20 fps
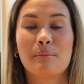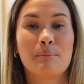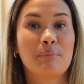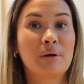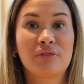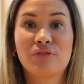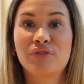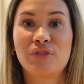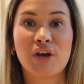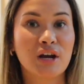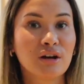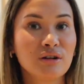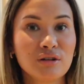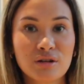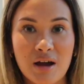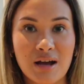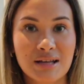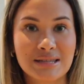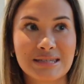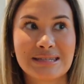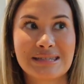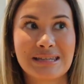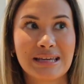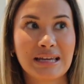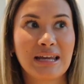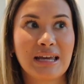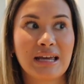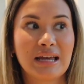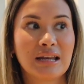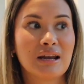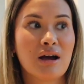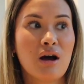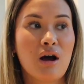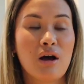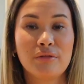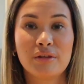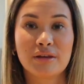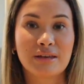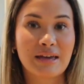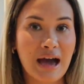but they're not sitting
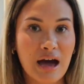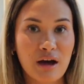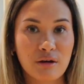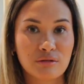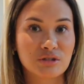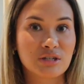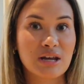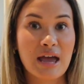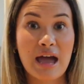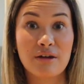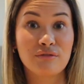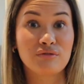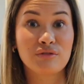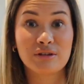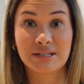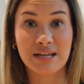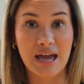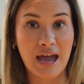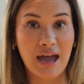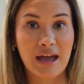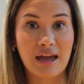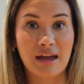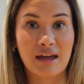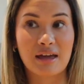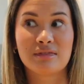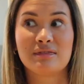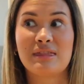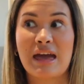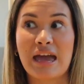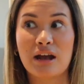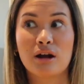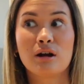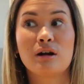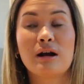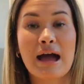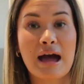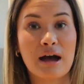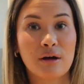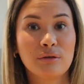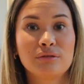on the couch every day. They are
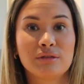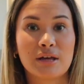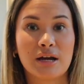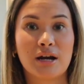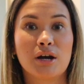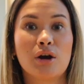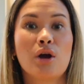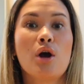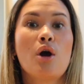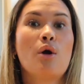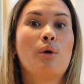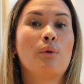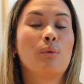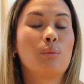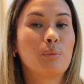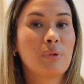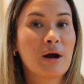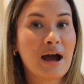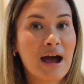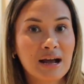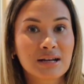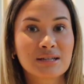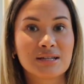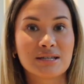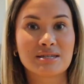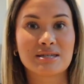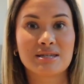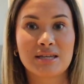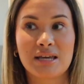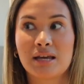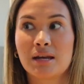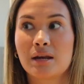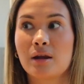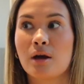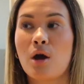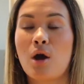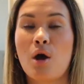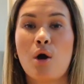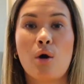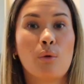out there practicing,
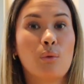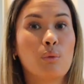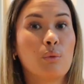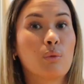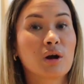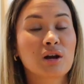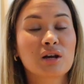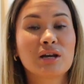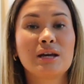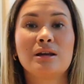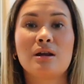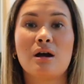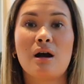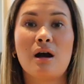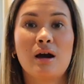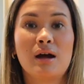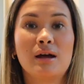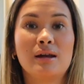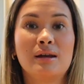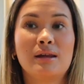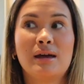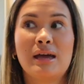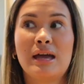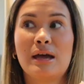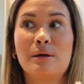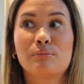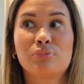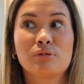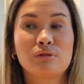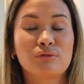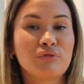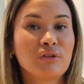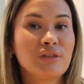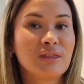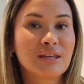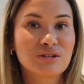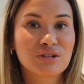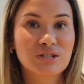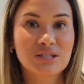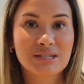working on improving
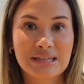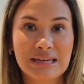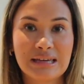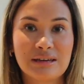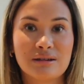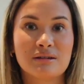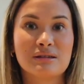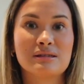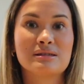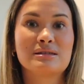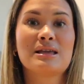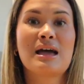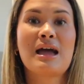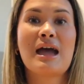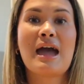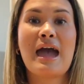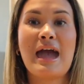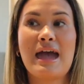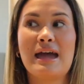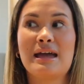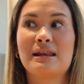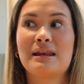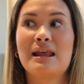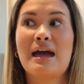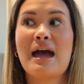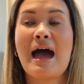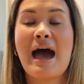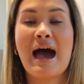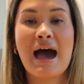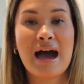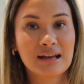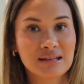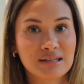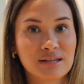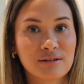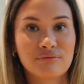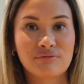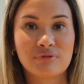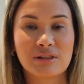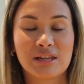their skills, and
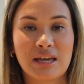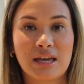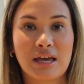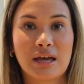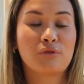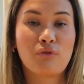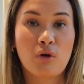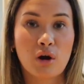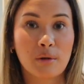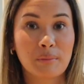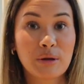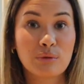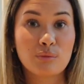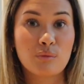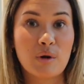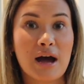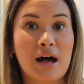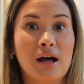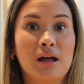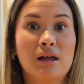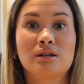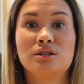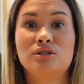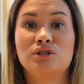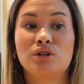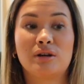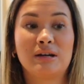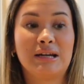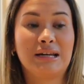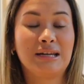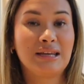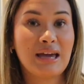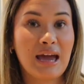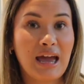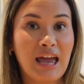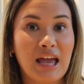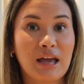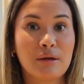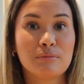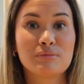actively performing well during
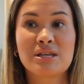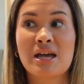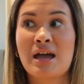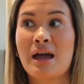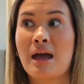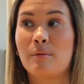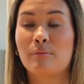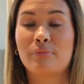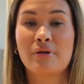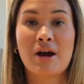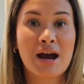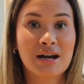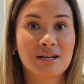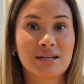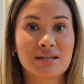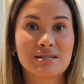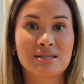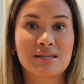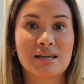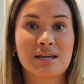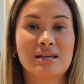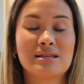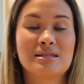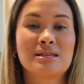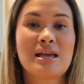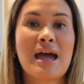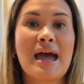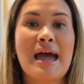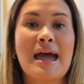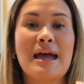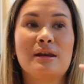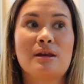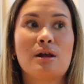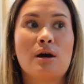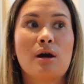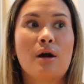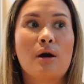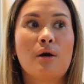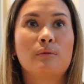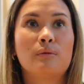games and practices, and
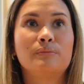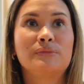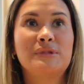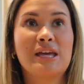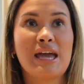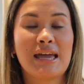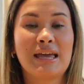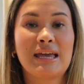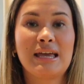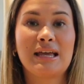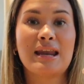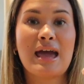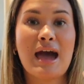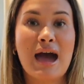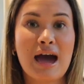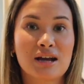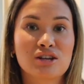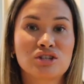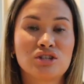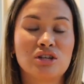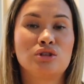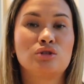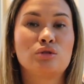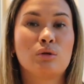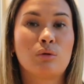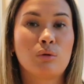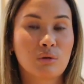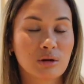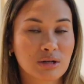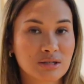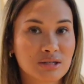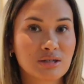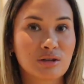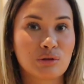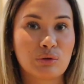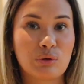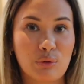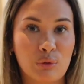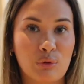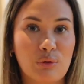taking action towards the
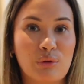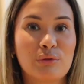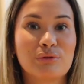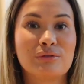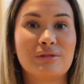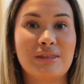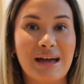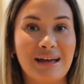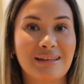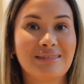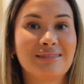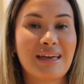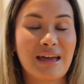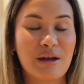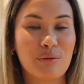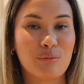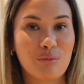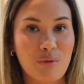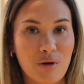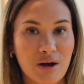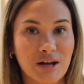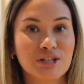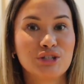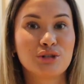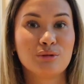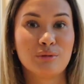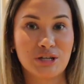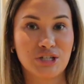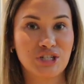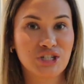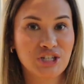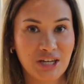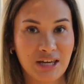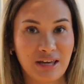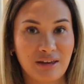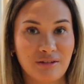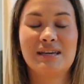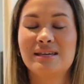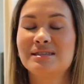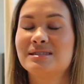goal that they want to
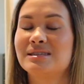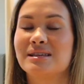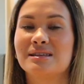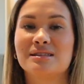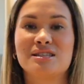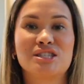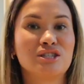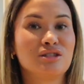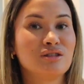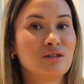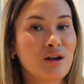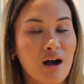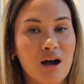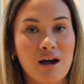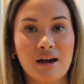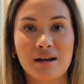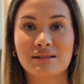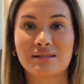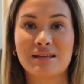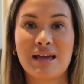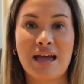achieve. This is not